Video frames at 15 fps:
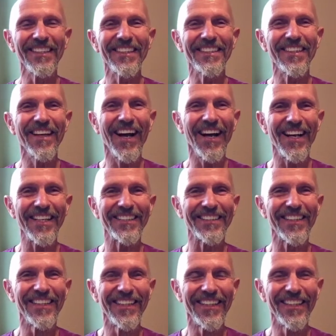
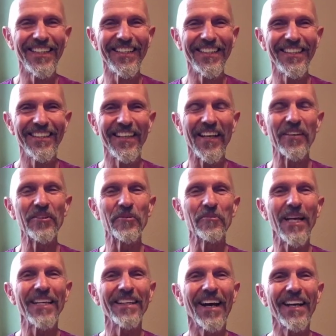disguise, and you
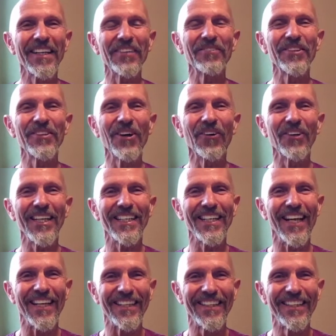may not even know it
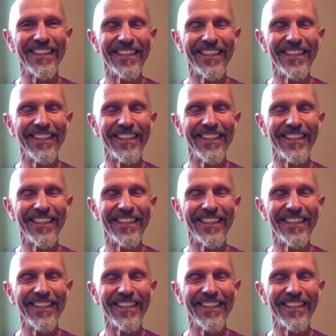yet.